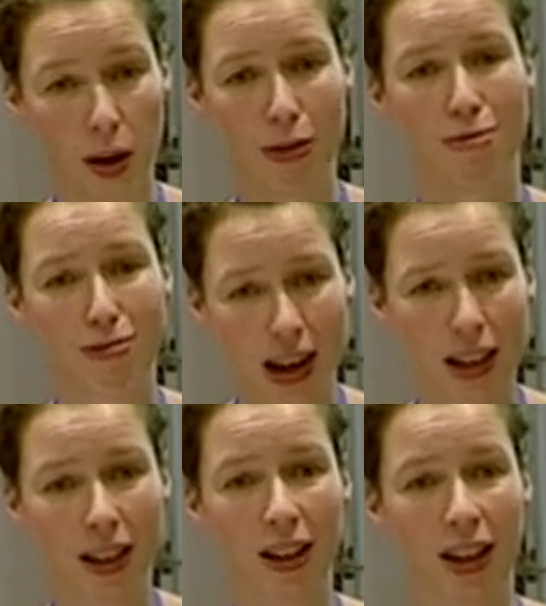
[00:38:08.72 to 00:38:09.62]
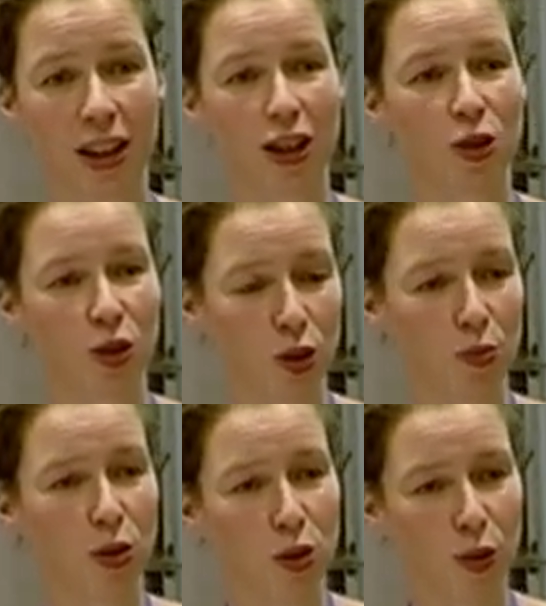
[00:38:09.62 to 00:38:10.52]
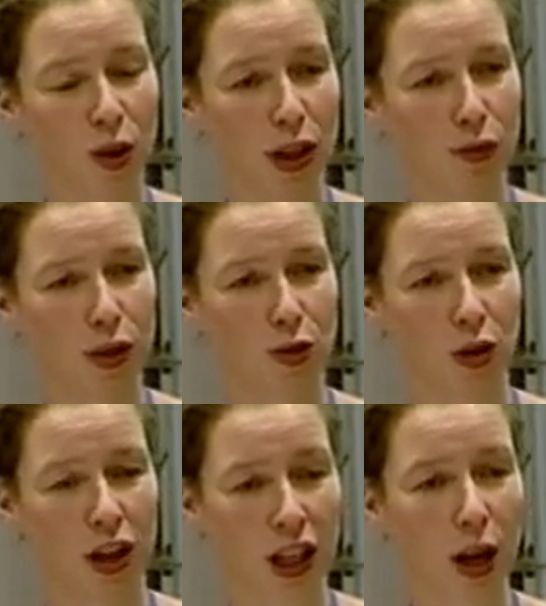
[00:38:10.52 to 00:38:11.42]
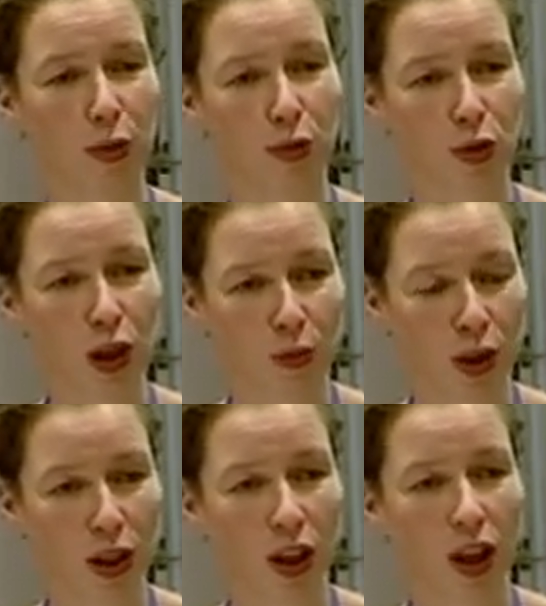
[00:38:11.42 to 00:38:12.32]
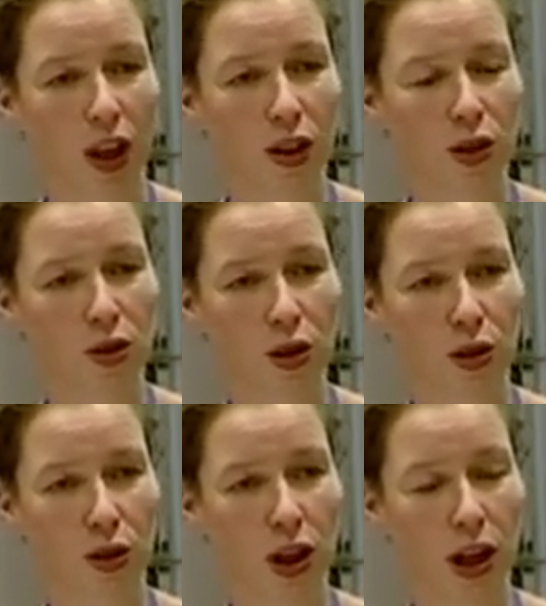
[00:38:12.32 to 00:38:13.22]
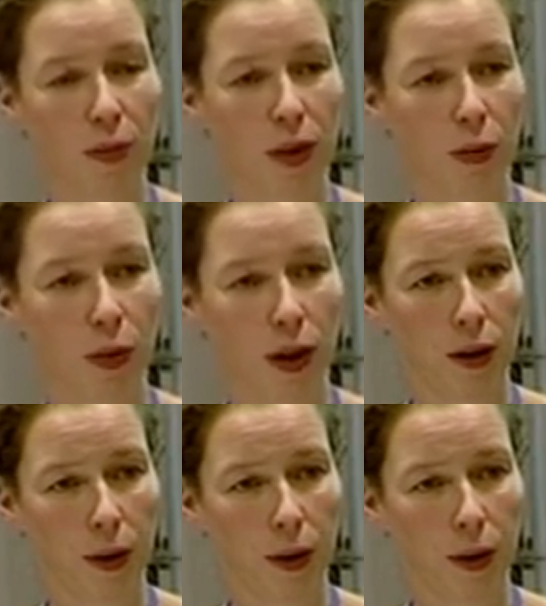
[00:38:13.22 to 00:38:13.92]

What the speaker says: up and running again to support whatever type of treatment you're going to help them with.